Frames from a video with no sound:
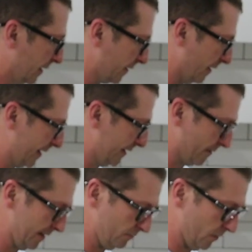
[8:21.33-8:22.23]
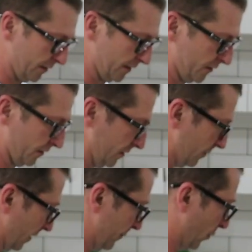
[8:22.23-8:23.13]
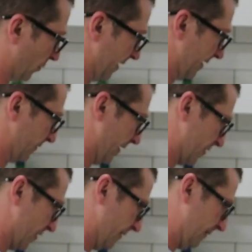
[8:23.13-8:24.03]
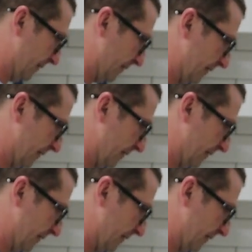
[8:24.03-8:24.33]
So anyway, what we're going to do is we're going to pour it into our shell.